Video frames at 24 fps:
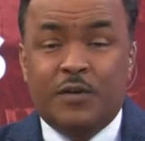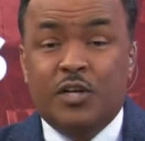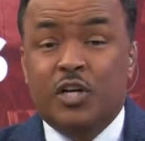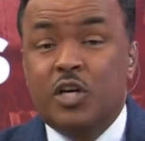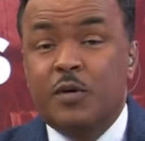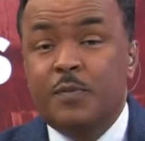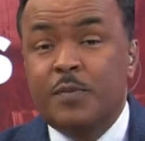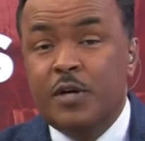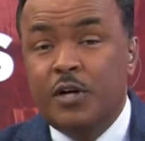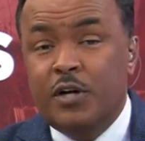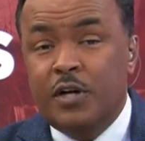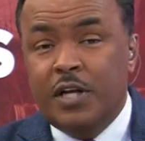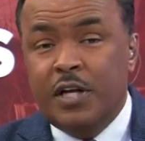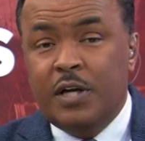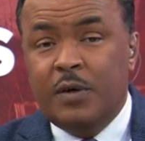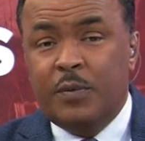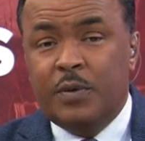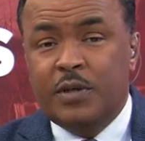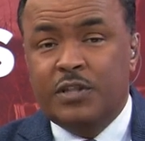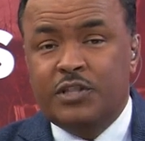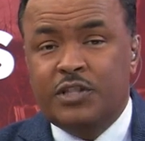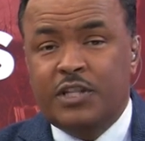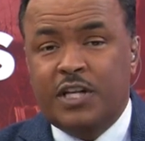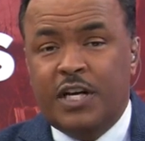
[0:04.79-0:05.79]
The community,
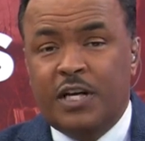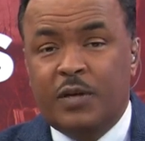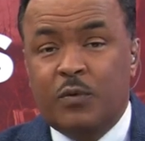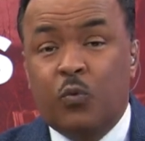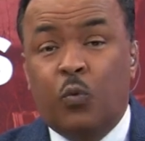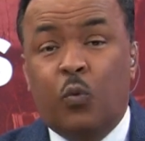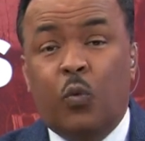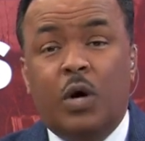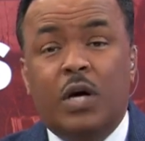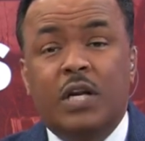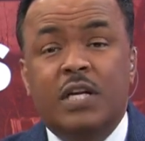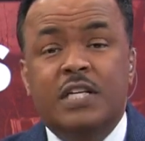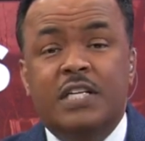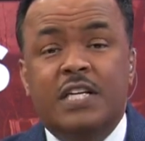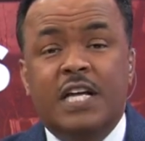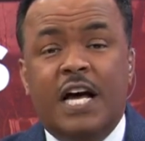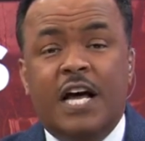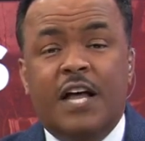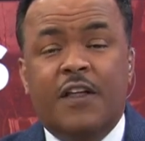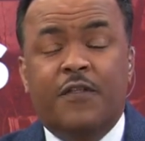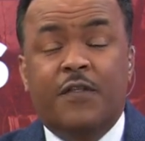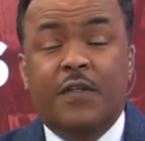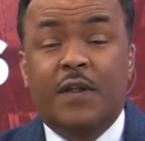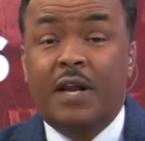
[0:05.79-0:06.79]
which had one
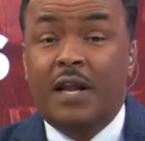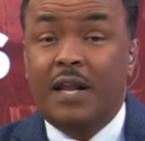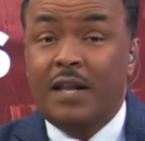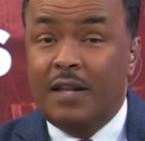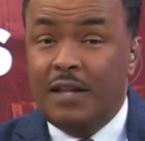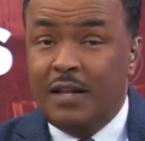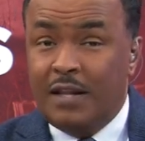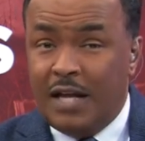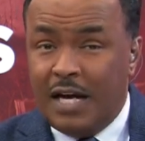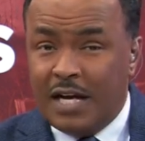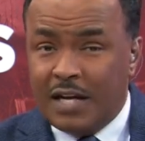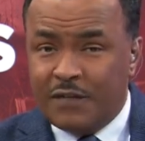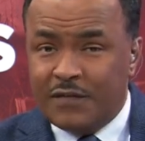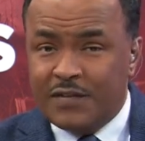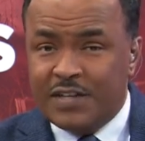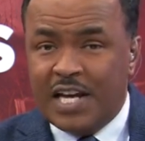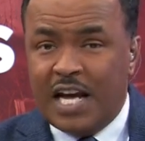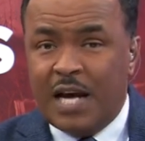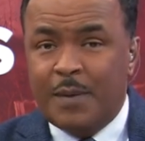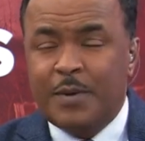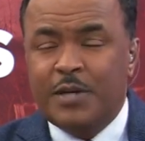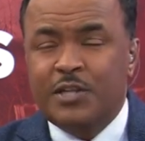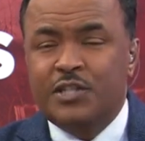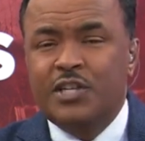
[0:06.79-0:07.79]
death and a lot of
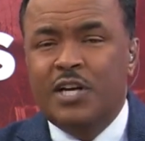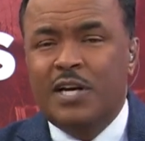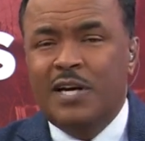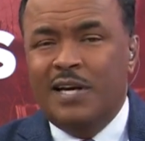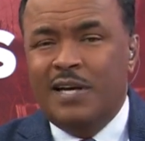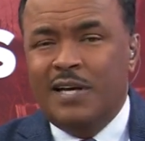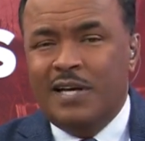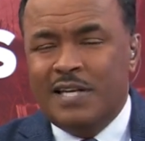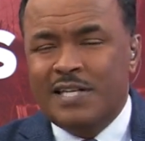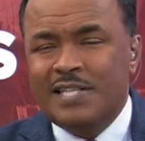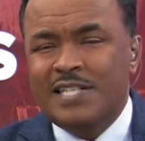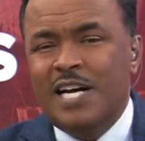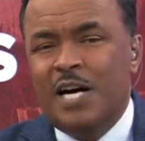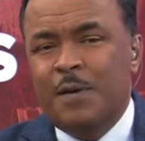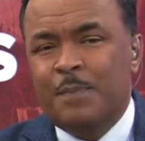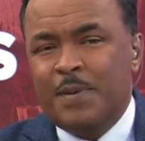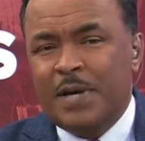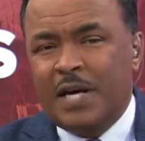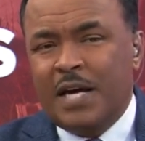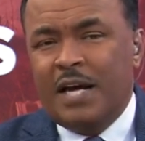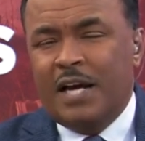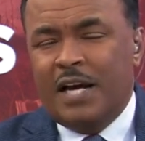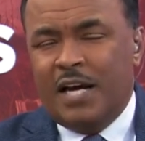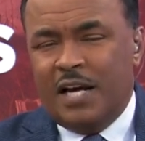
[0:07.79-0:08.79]
damage, is now
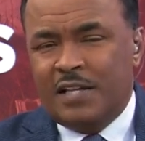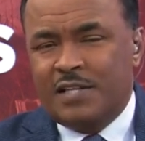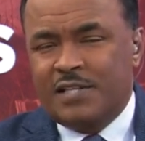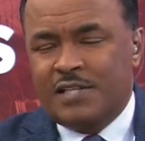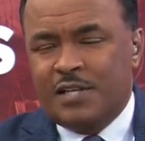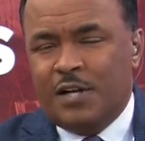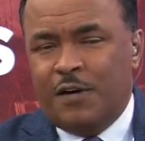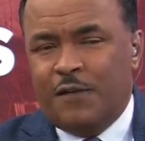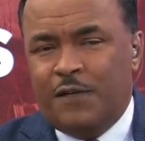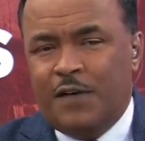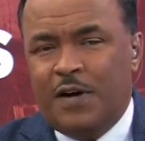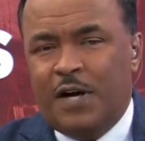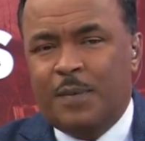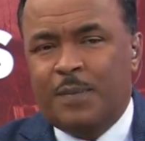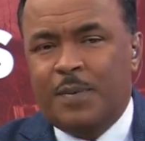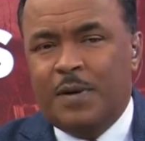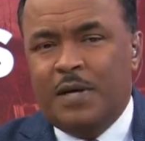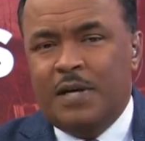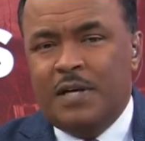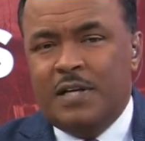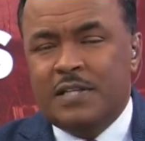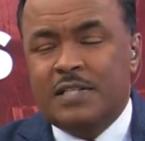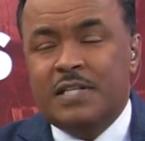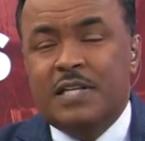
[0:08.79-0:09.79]
picking itself up.